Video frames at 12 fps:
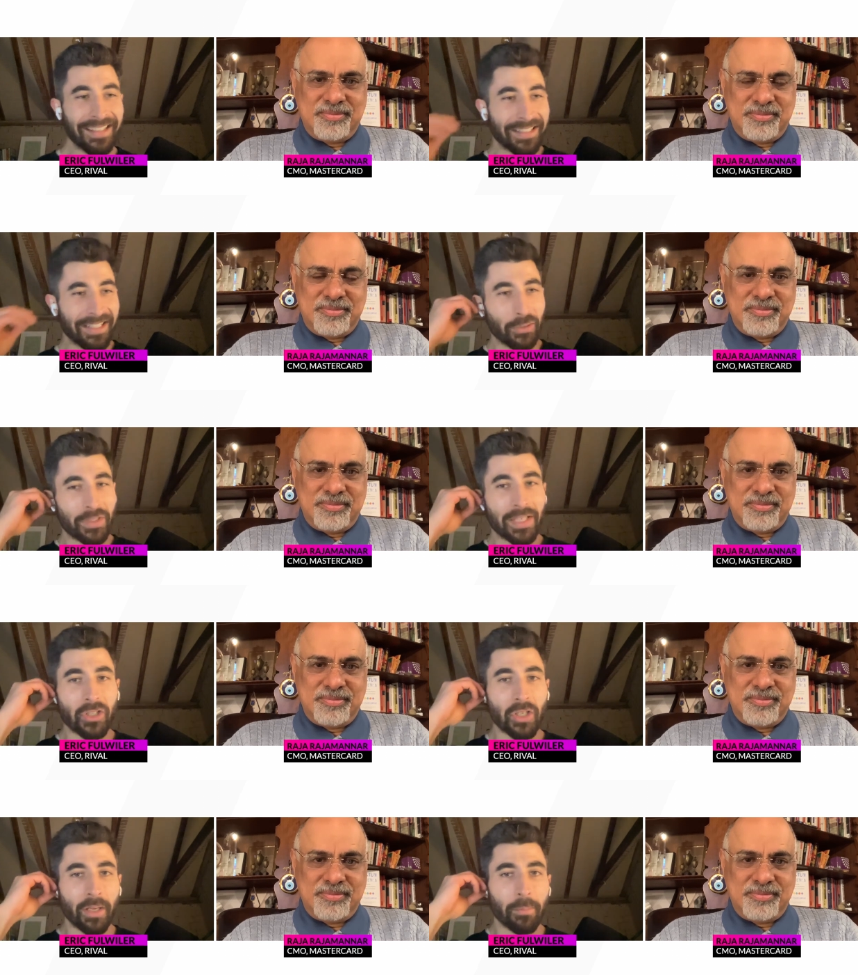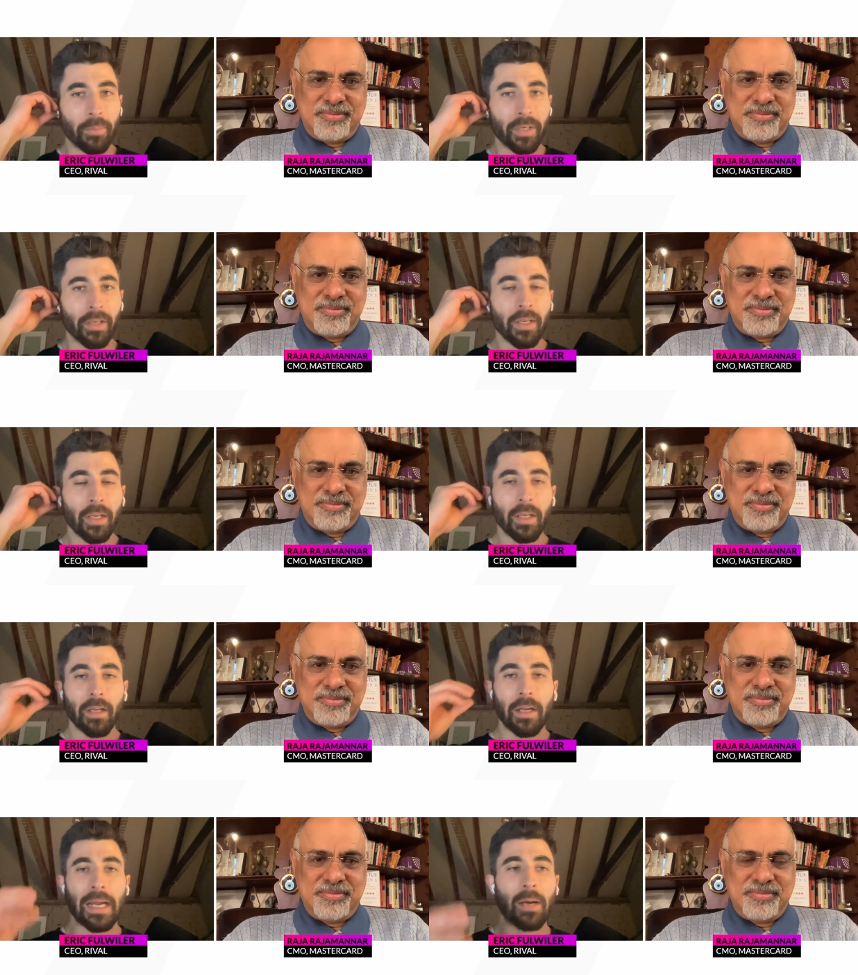Speaker 1: that you'll touch on, but
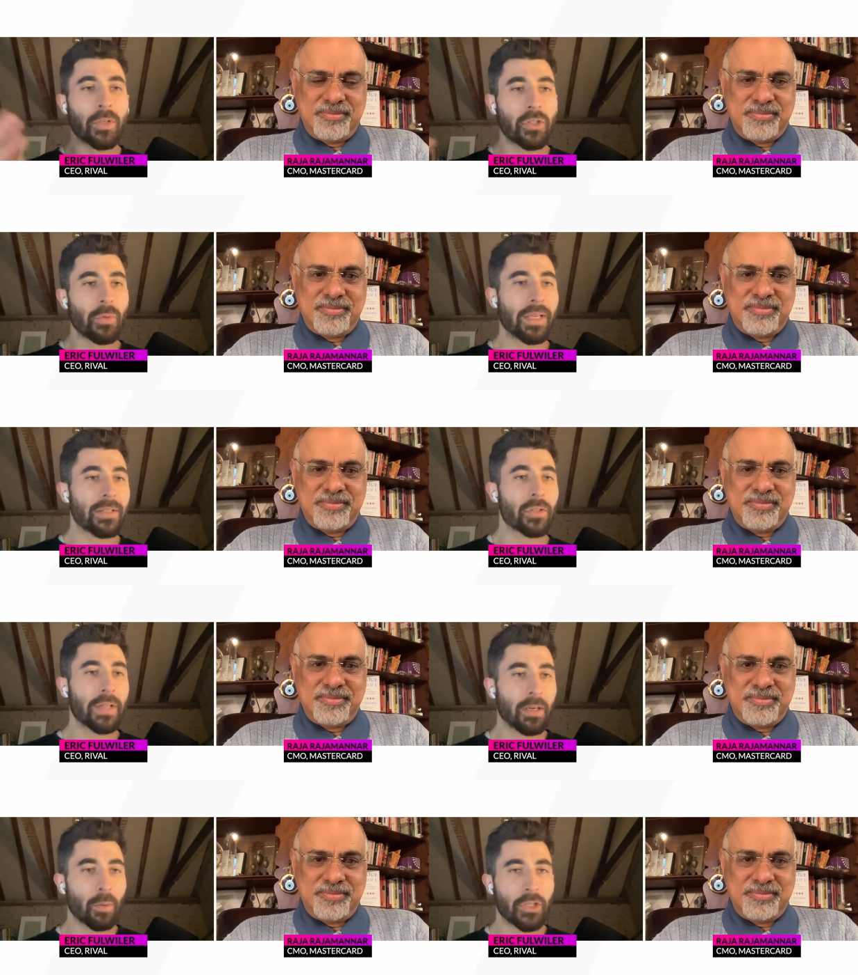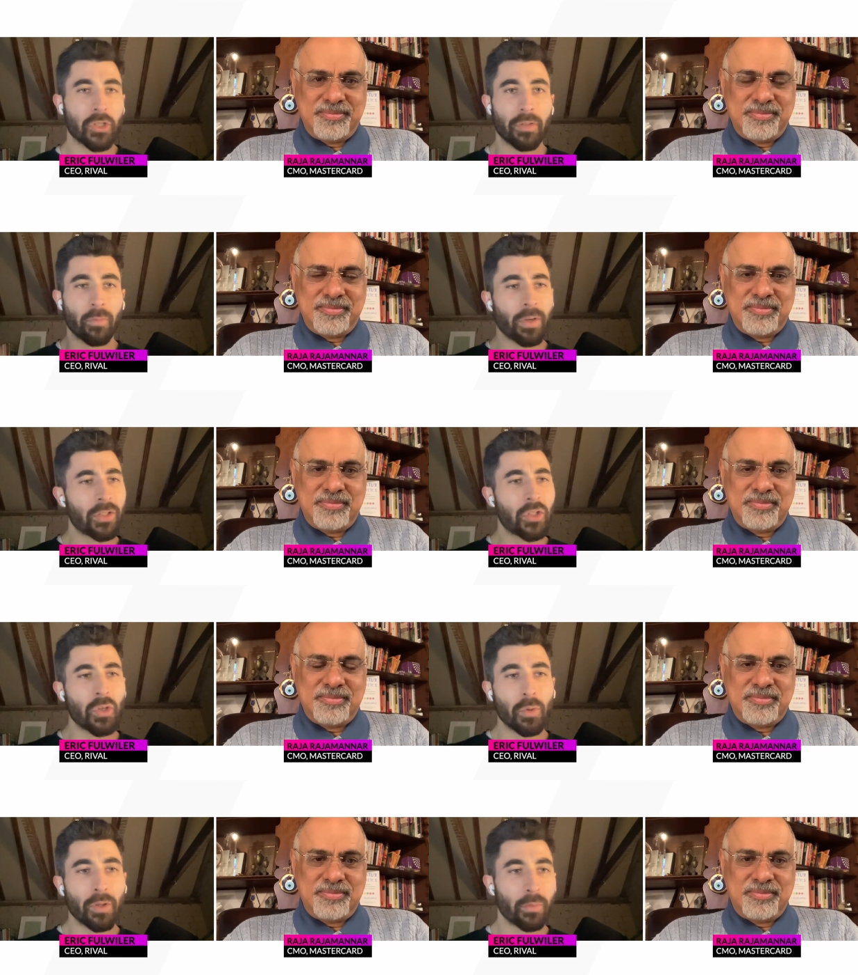how would you answer that question of what are the
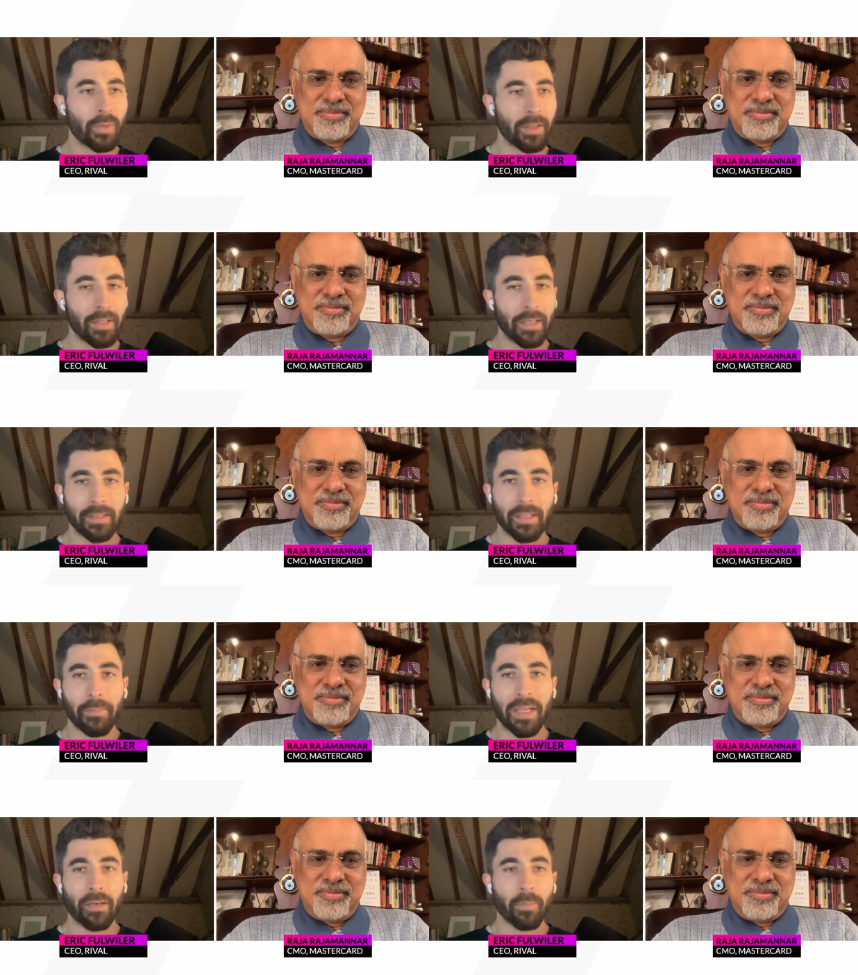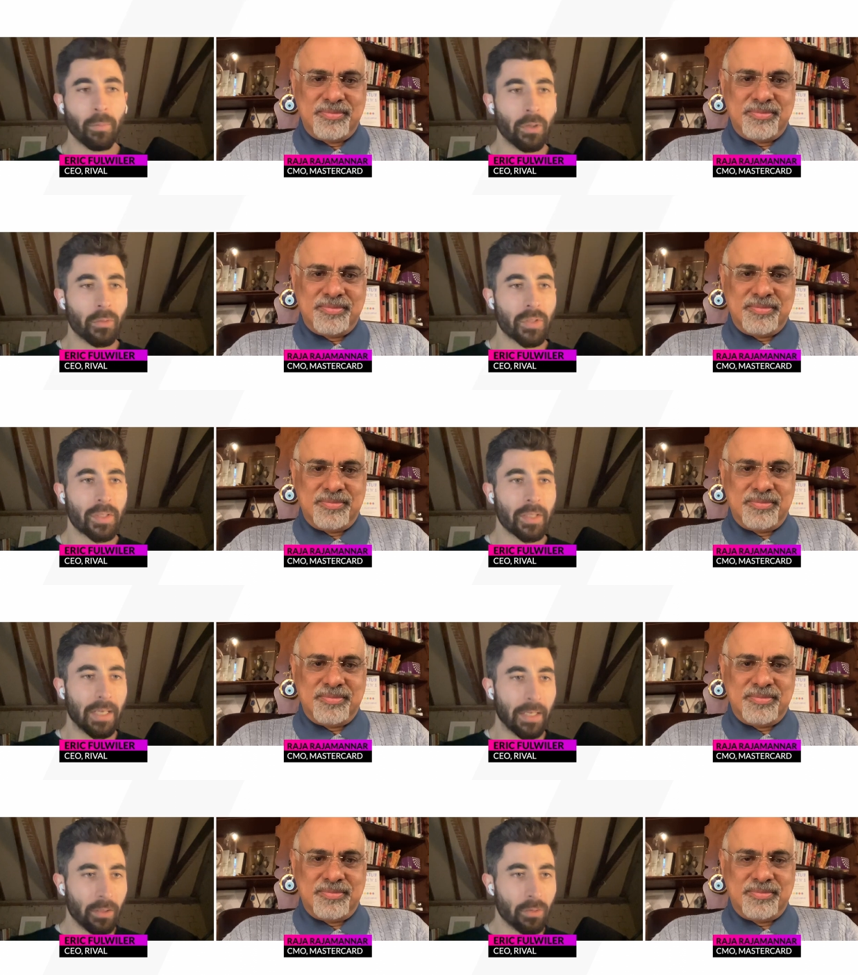two to three things that have mattered most to
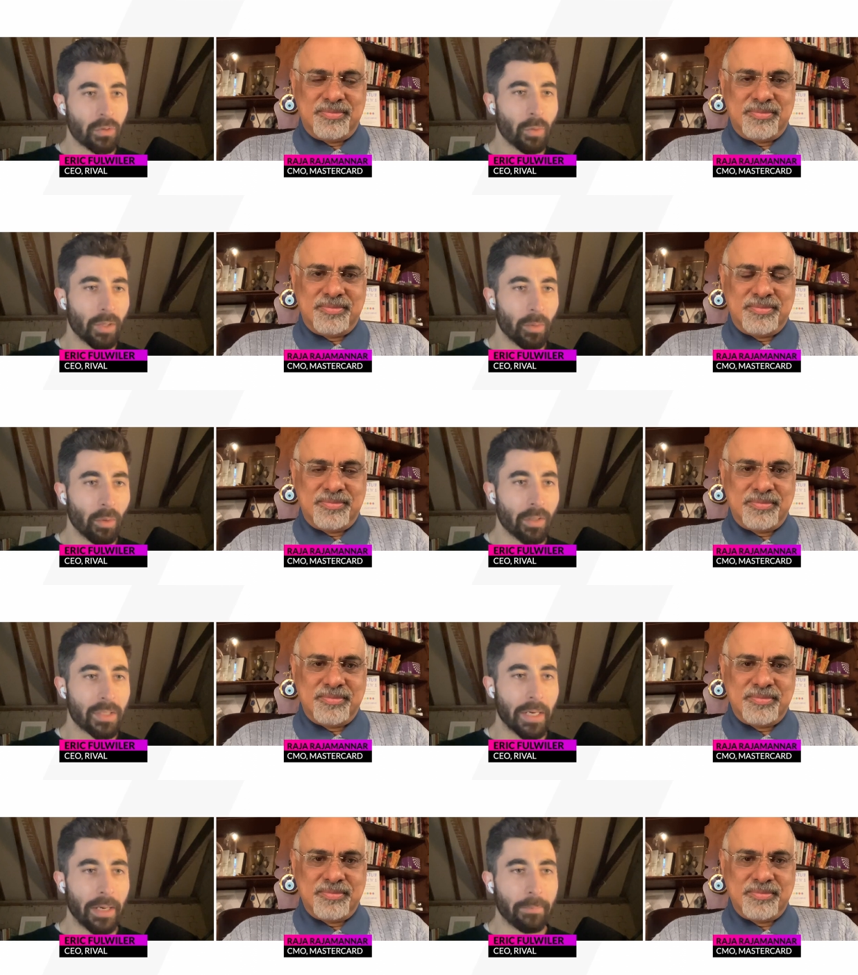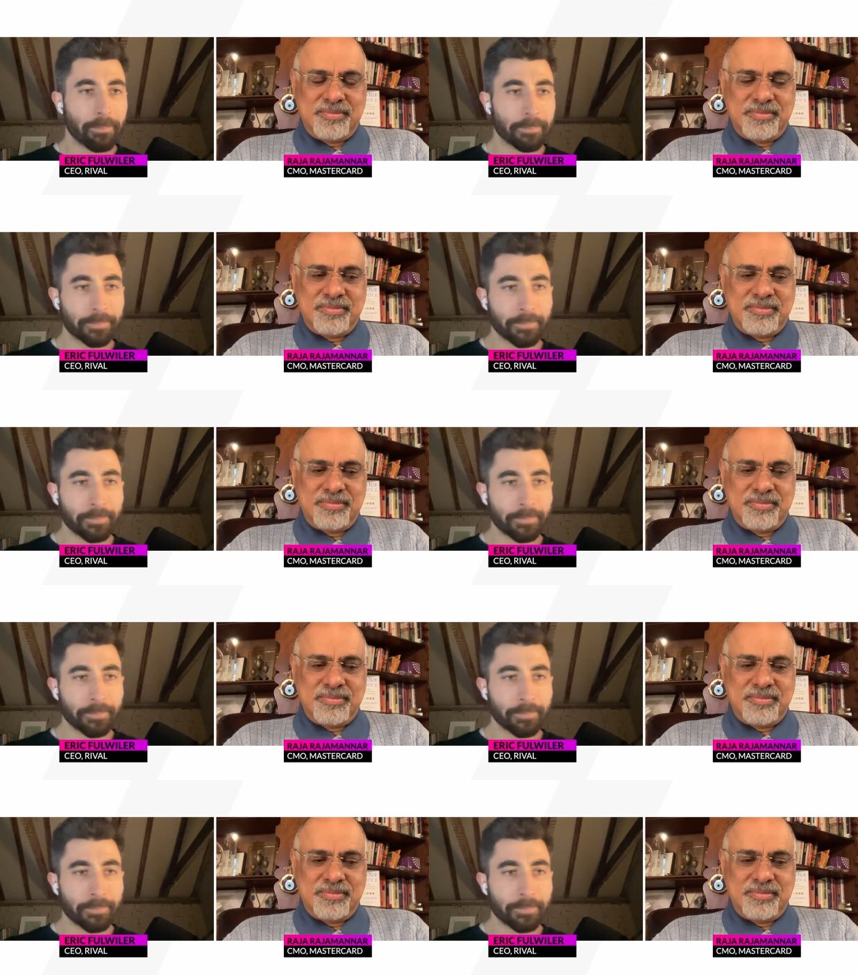getting you to where you are today?